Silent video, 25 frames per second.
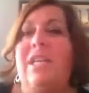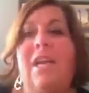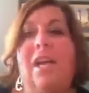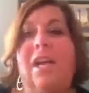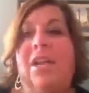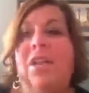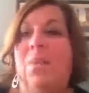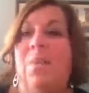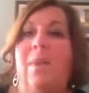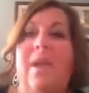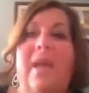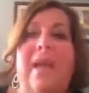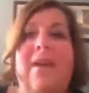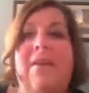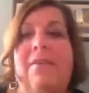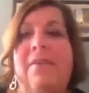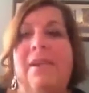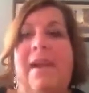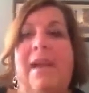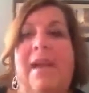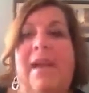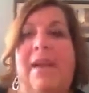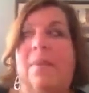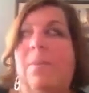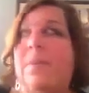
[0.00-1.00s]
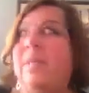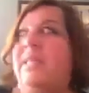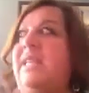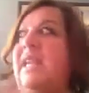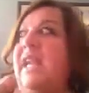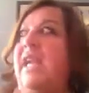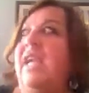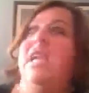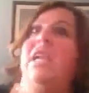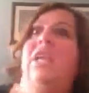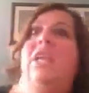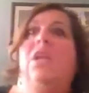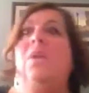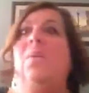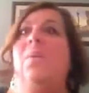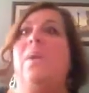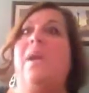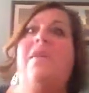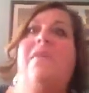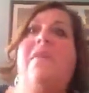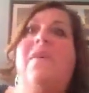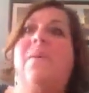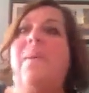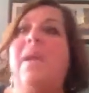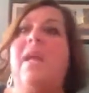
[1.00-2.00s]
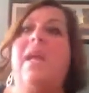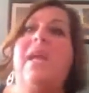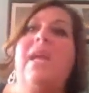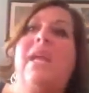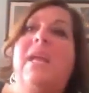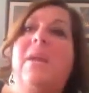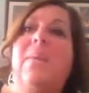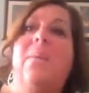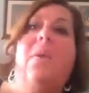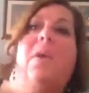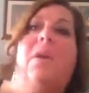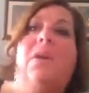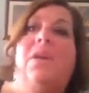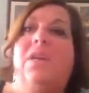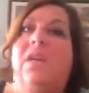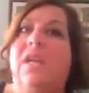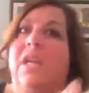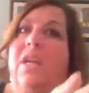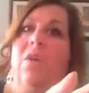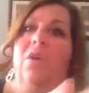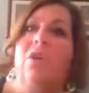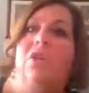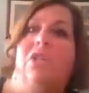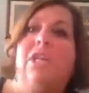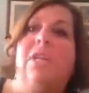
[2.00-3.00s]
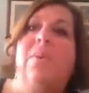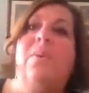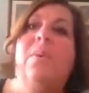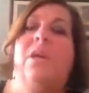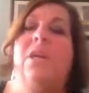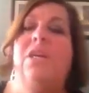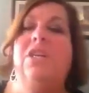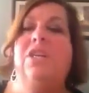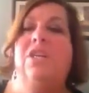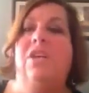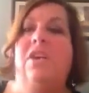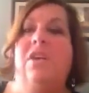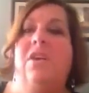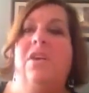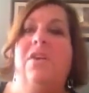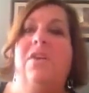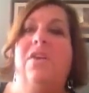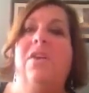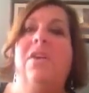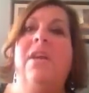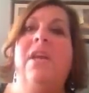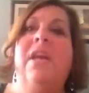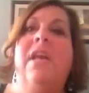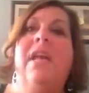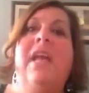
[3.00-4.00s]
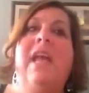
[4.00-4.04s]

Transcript: know the way around was taking you everywhere he or she wanted to go,